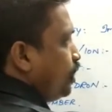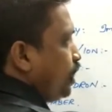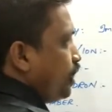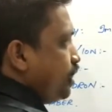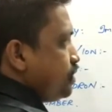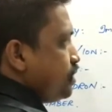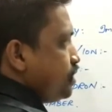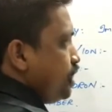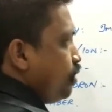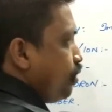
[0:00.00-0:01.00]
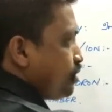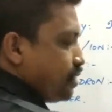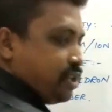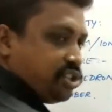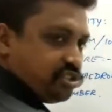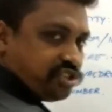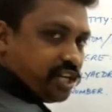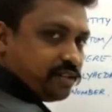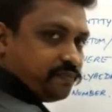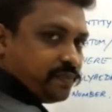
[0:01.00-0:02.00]
Nickel is in 0 oxidation
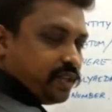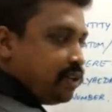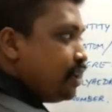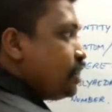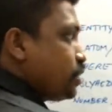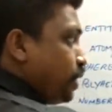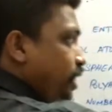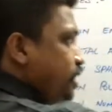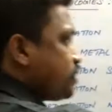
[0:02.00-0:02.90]
state. So it is